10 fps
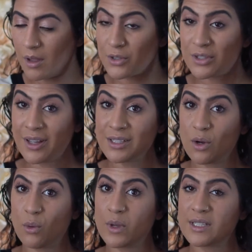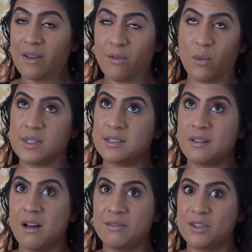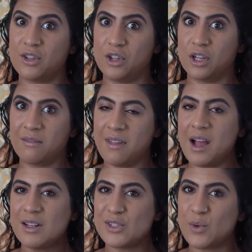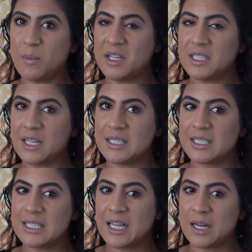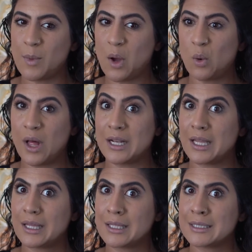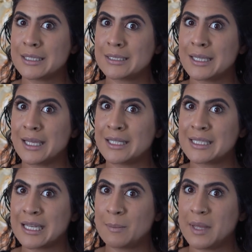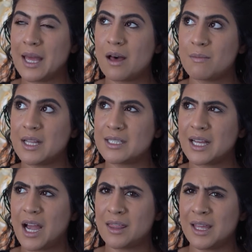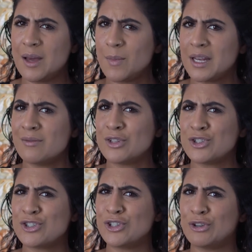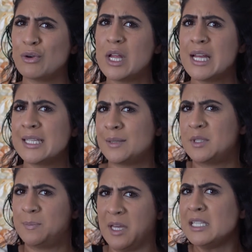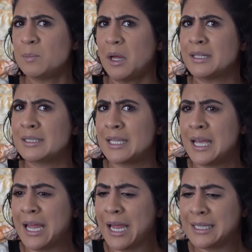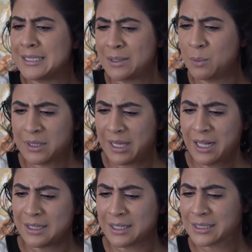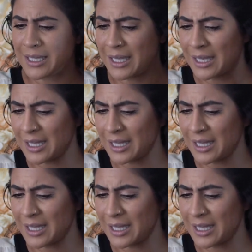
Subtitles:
So that's always, I've always loved the look of that. So I'm excited to see kind of my whole head like this, because I think it's going to be amazing. I think I might even just do some space buns and see what that looks like.